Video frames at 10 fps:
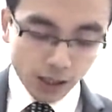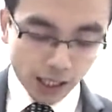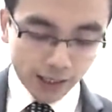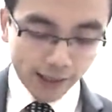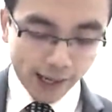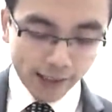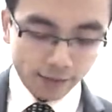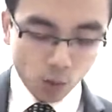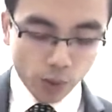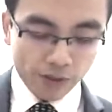And
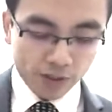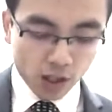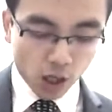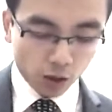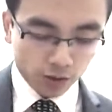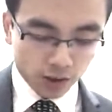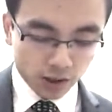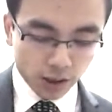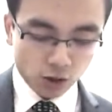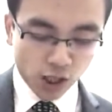then we've got
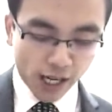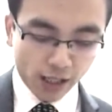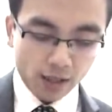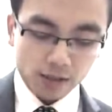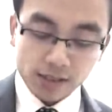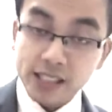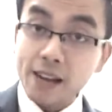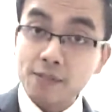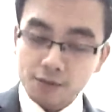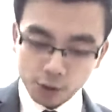the check
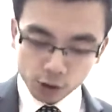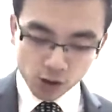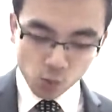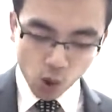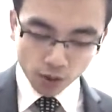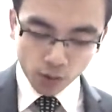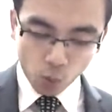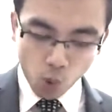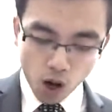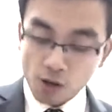741
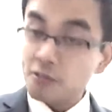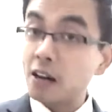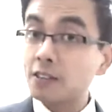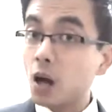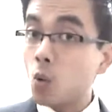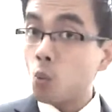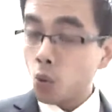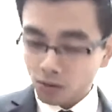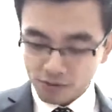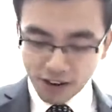worth at
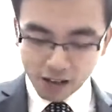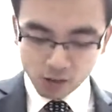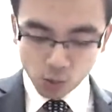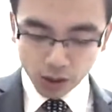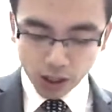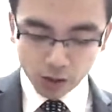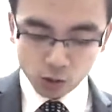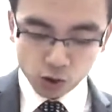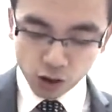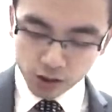
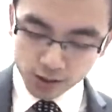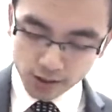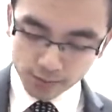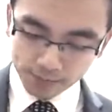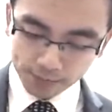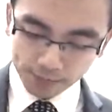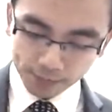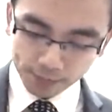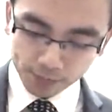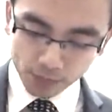1,100,
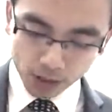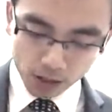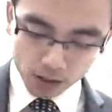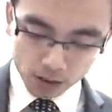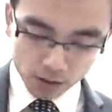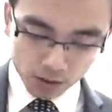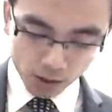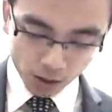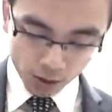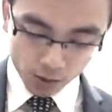
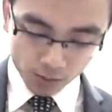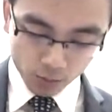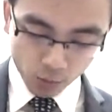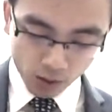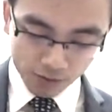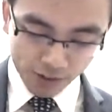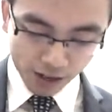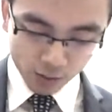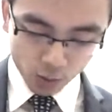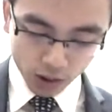so
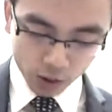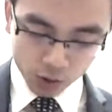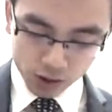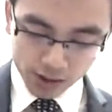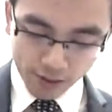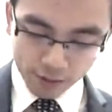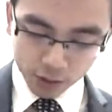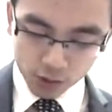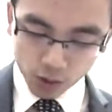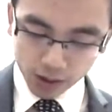1,100,
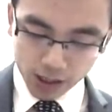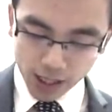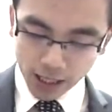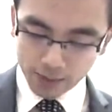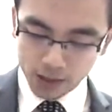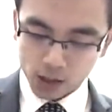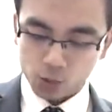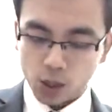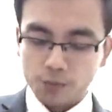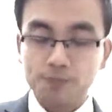741 here as
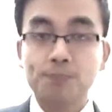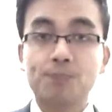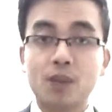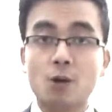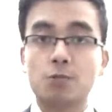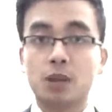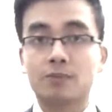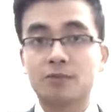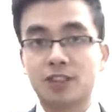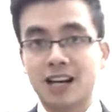well, no problem
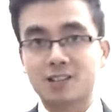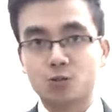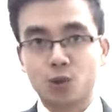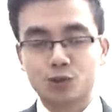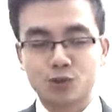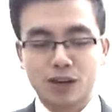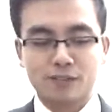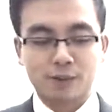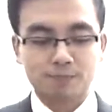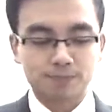for that whatsoever.